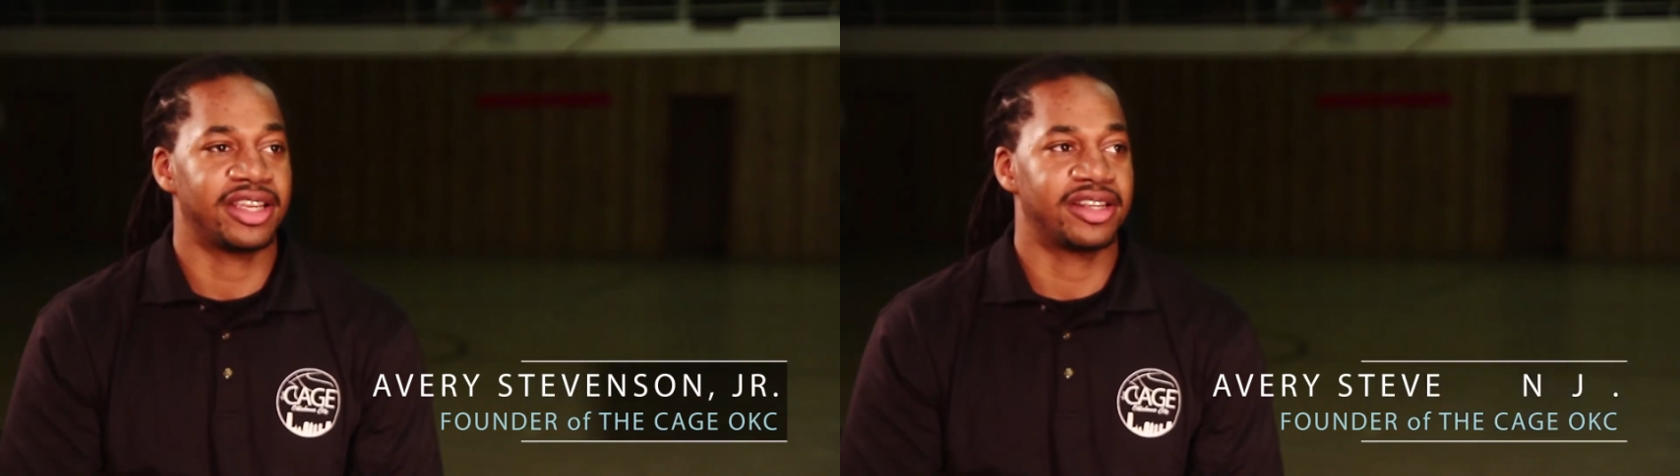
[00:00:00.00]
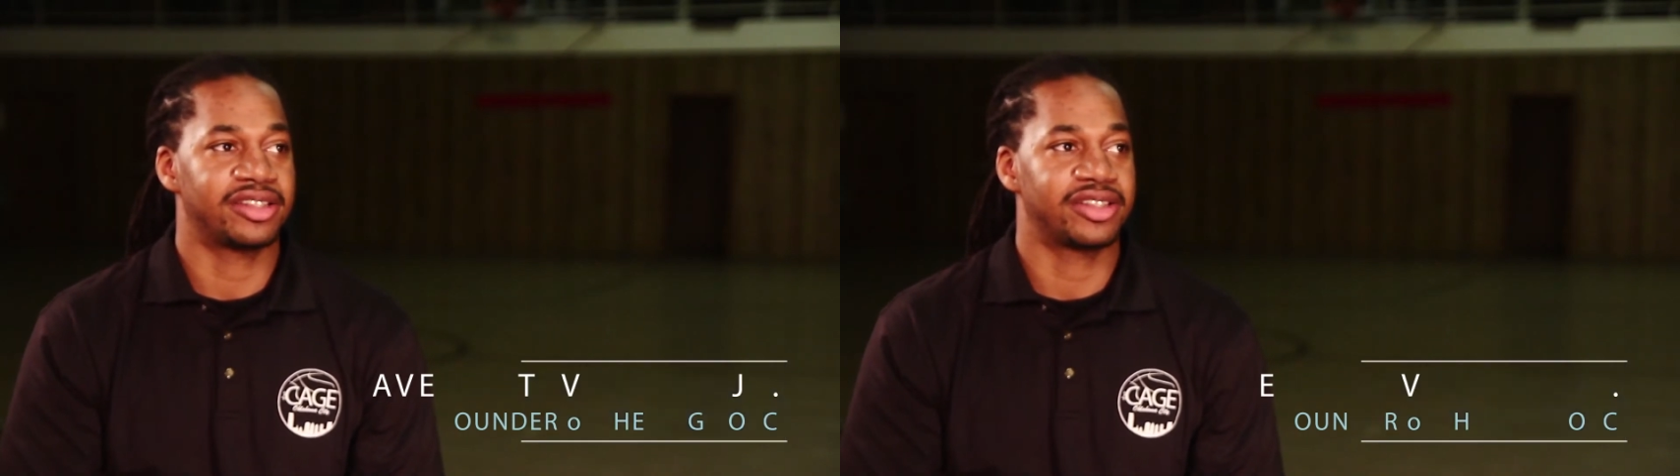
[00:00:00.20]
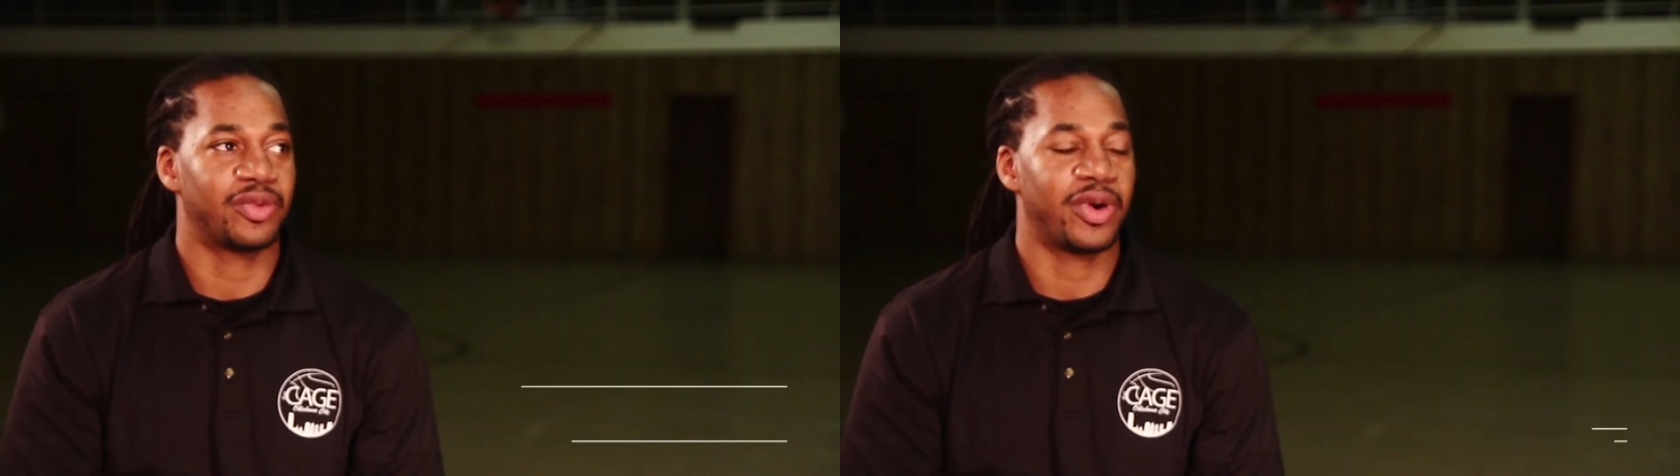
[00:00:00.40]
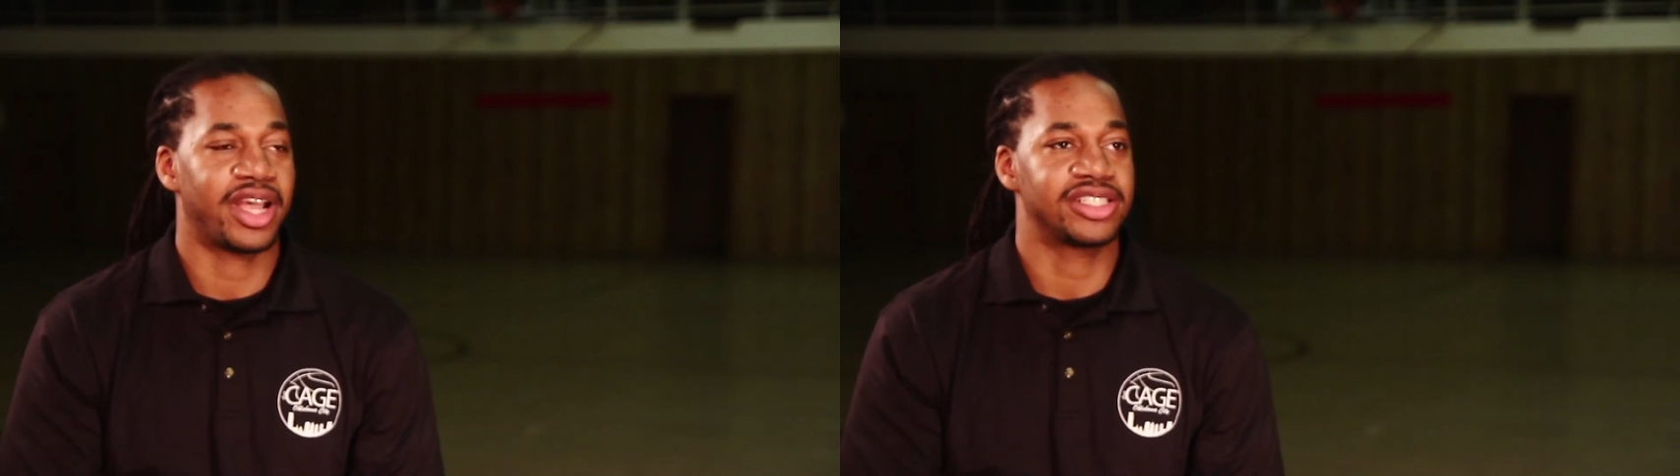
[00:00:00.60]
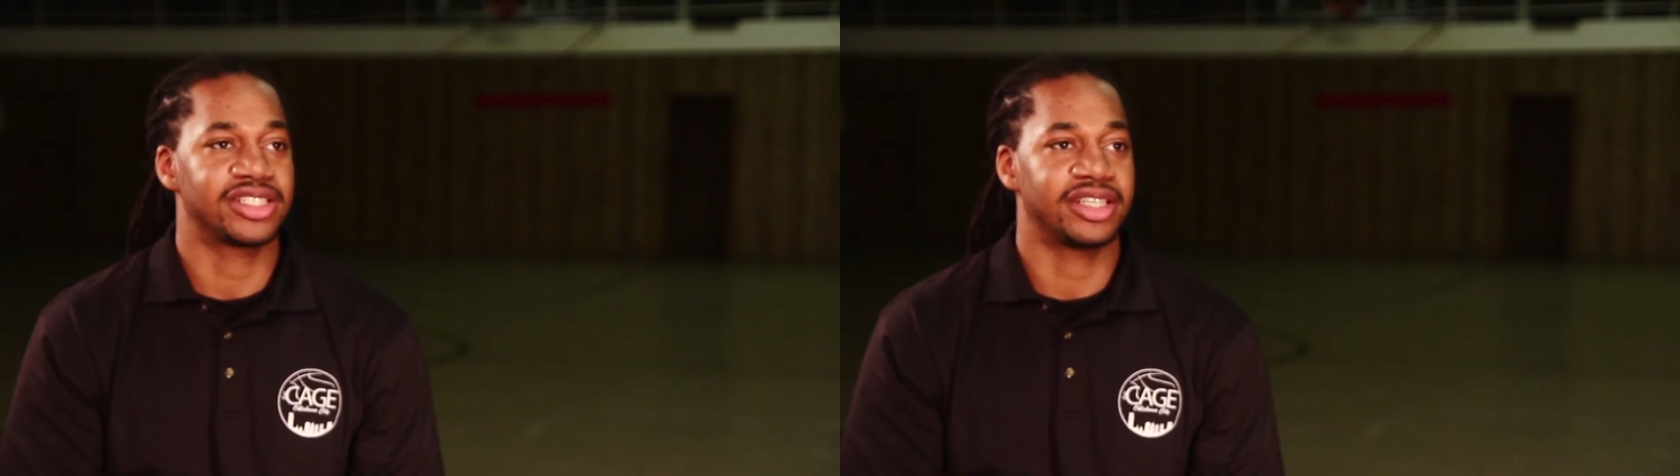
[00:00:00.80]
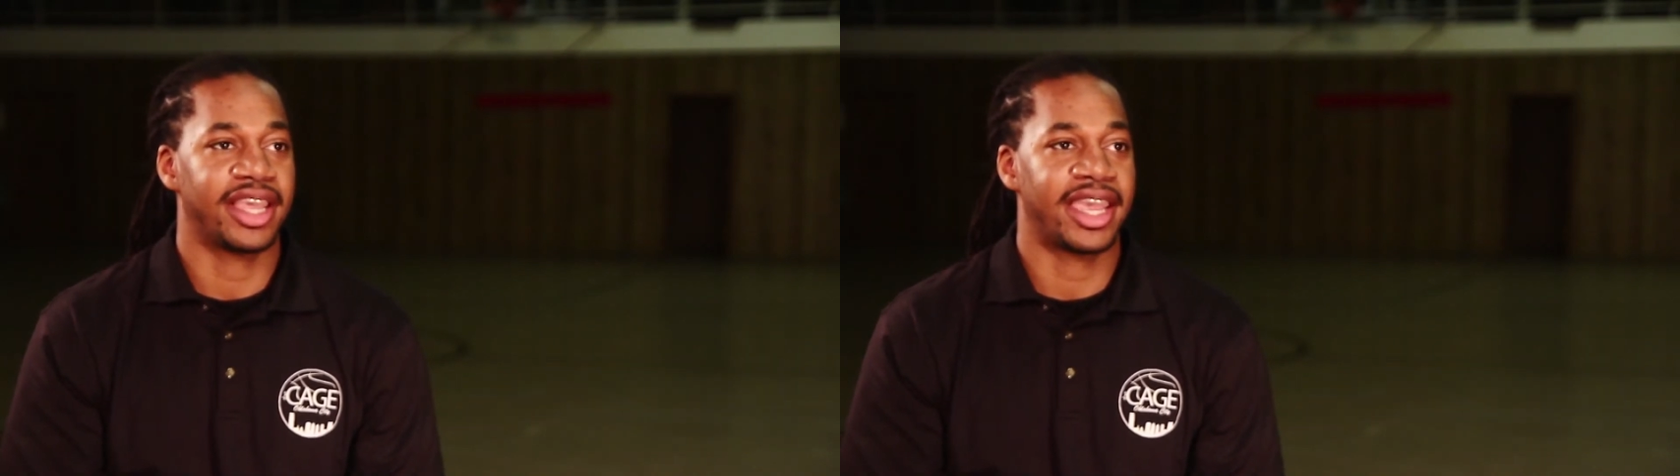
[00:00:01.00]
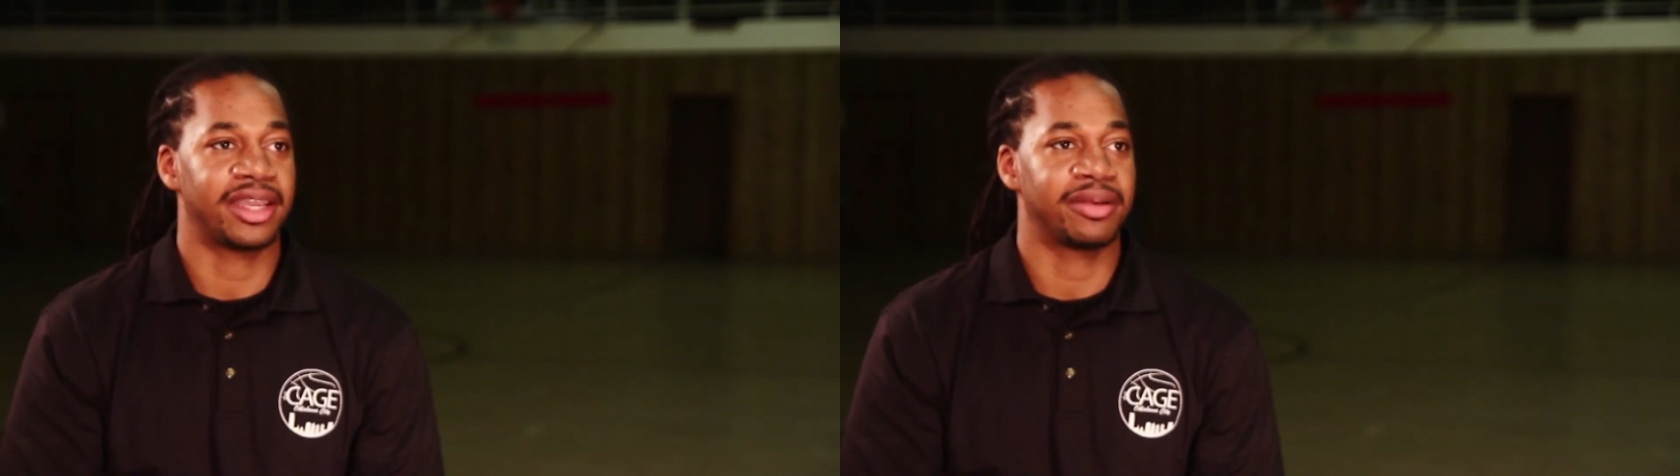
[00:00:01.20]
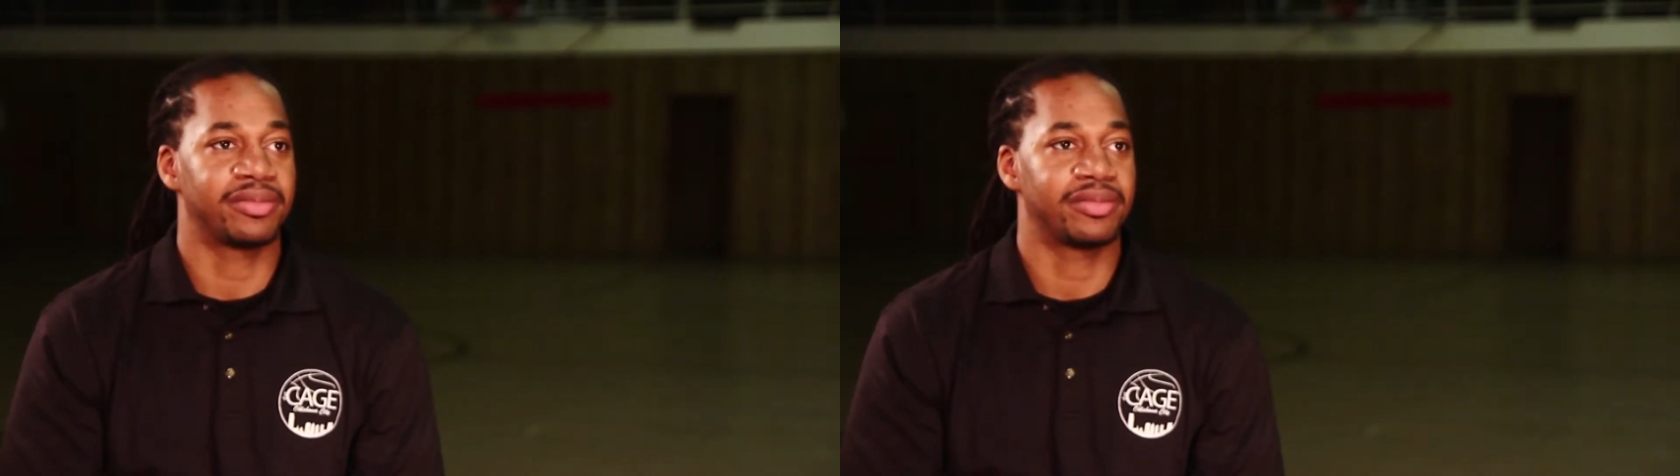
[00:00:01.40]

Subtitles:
and the way I took the game.